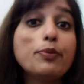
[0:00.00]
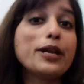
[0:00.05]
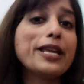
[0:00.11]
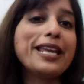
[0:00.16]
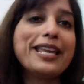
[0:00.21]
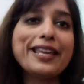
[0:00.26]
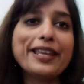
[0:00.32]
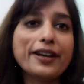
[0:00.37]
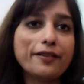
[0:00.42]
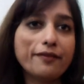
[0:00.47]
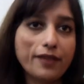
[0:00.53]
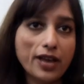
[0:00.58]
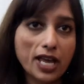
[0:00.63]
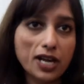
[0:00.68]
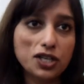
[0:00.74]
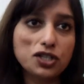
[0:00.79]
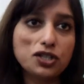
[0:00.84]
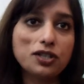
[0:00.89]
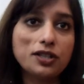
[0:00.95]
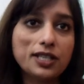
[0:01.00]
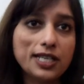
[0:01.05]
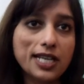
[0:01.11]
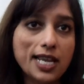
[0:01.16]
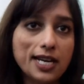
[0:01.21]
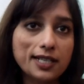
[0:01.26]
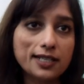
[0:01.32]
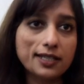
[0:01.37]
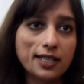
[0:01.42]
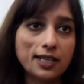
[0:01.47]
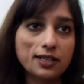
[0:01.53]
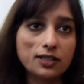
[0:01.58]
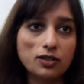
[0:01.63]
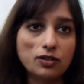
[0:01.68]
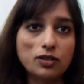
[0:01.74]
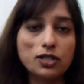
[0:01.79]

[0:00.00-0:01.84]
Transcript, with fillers: bringing an advantage to the data center.